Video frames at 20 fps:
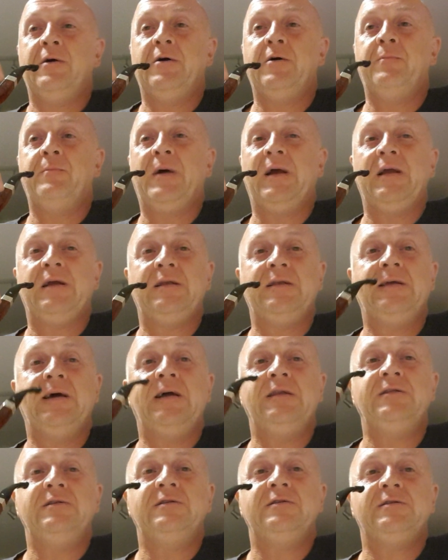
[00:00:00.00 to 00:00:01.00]
make
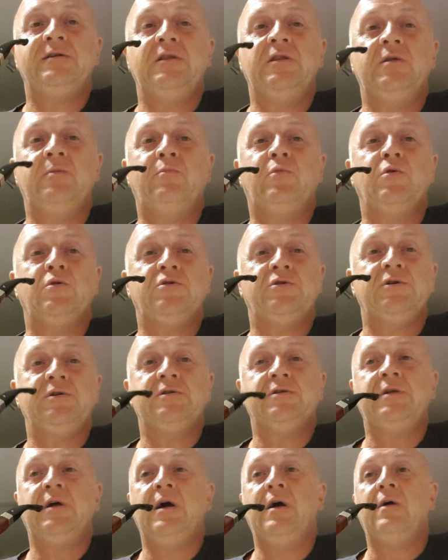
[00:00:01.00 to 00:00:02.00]
dens in the
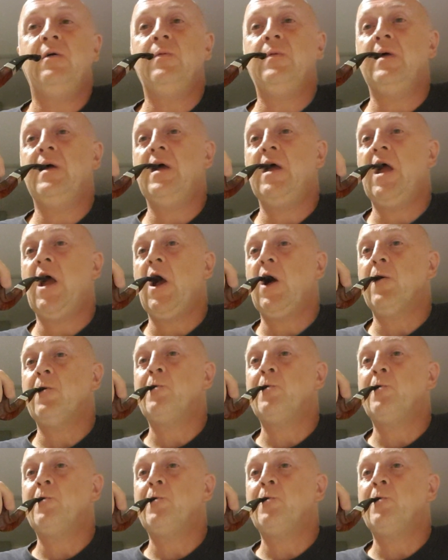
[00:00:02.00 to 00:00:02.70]
bushes down there.